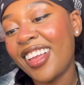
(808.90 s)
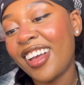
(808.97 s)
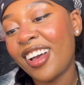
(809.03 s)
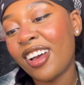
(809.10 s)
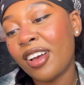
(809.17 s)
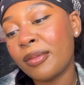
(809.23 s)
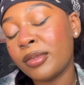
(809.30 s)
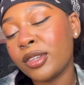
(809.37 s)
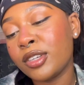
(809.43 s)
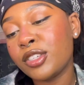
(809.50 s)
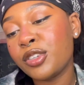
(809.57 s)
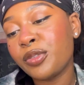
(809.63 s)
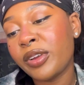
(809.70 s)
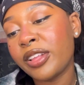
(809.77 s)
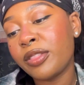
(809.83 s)
Learn
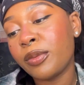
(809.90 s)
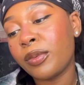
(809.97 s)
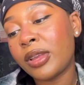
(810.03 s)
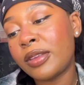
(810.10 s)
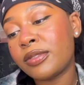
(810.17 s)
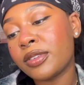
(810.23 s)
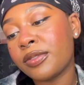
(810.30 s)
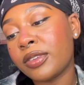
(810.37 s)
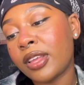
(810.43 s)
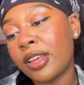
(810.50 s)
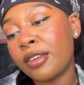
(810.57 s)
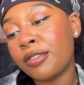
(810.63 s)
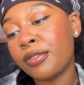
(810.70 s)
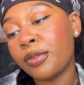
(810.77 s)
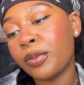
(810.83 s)
to ride the waves of
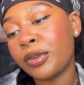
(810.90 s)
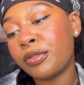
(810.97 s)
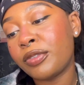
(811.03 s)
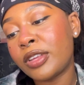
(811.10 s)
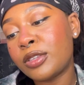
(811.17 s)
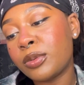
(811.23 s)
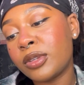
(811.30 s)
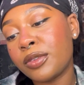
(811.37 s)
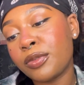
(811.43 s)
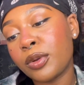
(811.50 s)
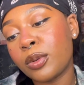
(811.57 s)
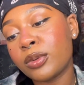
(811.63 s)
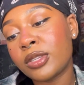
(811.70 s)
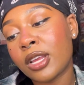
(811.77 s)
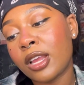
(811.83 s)
life when faced with
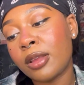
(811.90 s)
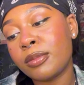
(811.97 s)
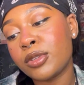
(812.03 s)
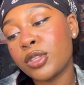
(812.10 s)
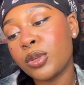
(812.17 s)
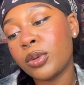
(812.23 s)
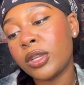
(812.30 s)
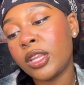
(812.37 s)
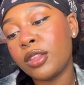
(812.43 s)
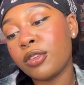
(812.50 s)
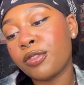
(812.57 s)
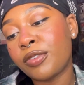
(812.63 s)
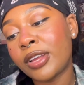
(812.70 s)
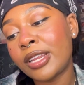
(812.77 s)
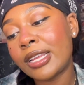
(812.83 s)
difficult times. You can
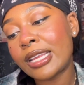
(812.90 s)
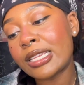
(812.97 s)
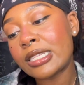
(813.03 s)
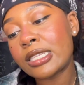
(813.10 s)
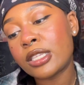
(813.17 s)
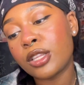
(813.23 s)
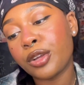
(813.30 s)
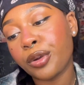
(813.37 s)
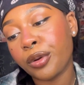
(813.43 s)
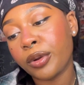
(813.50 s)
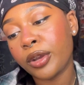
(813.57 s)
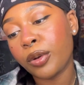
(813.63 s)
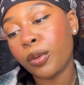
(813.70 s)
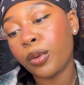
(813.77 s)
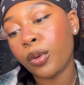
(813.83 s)
either fight against the
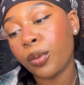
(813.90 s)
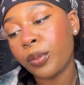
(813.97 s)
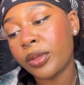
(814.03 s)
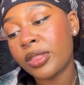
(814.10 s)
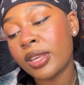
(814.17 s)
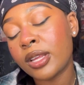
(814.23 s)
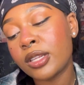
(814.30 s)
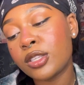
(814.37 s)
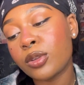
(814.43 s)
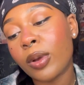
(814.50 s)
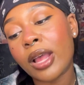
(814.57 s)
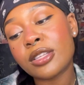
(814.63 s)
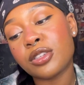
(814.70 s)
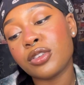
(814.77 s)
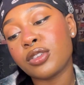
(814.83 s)
current or go with it. So
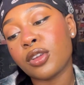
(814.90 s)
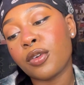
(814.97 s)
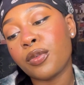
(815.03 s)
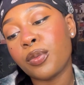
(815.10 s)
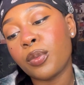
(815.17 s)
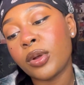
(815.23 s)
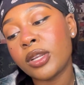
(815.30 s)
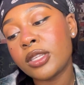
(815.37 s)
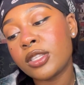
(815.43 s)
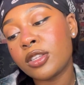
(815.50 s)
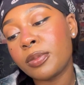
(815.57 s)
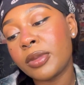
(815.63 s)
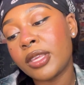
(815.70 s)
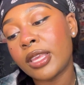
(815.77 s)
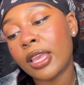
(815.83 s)
ask yourself, what is
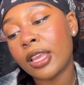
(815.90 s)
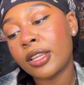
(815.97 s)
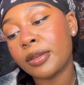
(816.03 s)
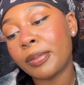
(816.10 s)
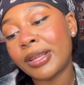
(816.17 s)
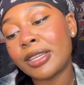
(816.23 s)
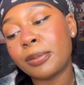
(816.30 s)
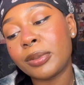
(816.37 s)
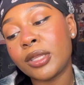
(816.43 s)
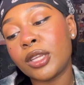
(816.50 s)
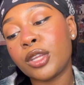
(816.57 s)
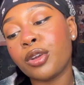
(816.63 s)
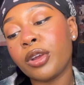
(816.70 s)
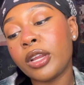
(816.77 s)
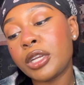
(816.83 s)
to be gained by
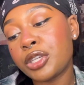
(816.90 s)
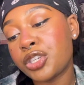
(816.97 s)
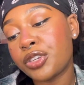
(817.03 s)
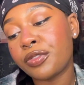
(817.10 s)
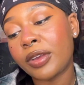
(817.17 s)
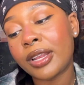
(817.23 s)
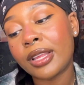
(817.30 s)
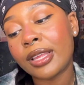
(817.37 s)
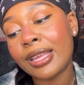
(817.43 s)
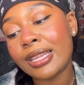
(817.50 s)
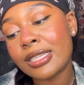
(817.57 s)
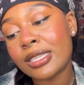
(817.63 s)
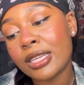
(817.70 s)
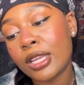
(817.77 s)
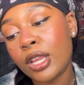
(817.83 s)
depleting your energy fighting
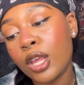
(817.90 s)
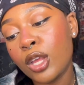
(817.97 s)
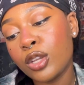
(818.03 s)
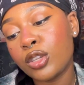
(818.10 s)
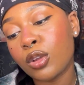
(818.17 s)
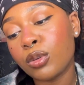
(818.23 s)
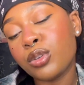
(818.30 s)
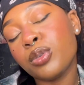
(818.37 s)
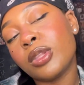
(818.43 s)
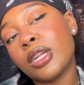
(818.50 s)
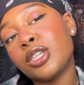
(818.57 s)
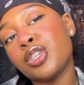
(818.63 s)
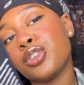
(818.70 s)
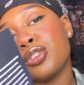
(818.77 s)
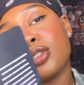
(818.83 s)
against it? Don't do
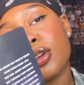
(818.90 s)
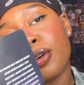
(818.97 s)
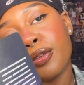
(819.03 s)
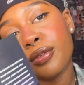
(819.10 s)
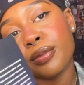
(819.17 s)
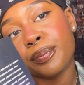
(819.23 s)
that to yourself.